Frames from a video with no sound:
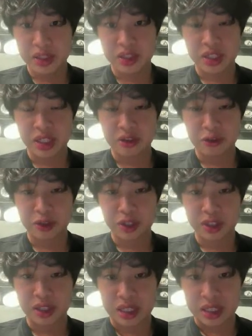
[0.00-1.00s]
exchange
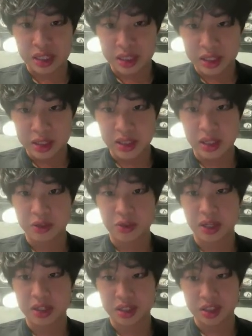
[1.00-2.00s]
versus
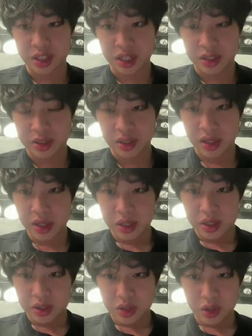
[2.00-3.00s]
decentralized exchange.
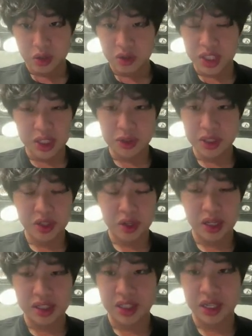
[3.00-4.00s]
So centralized
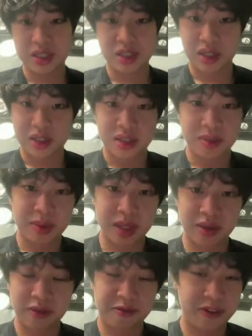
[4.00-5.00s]
exchange,
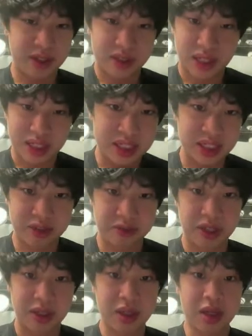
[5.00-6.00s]
the easiest
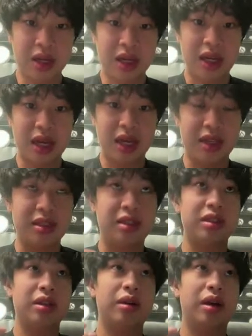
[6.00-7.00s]
thing,
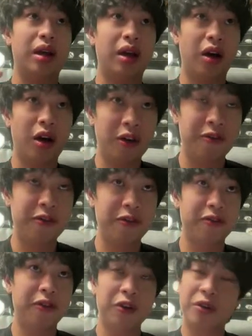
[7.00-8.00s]
it's
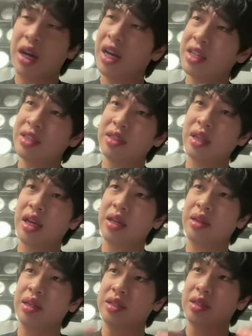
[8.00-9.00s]
authorized,
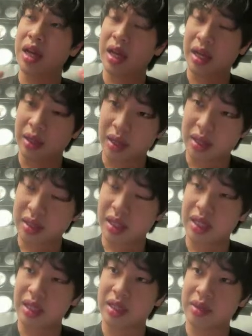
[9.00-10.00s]
and it's
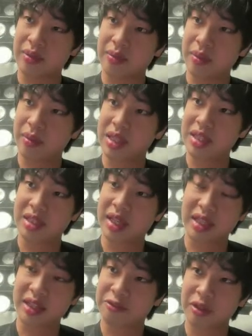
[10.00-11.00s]
like there's
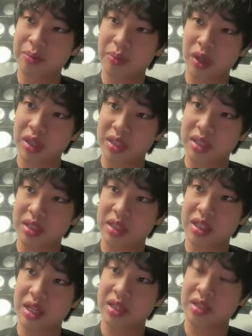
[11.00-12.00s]
like different policies,
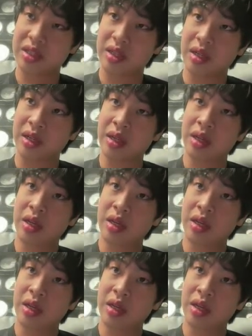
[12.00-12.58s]
such as the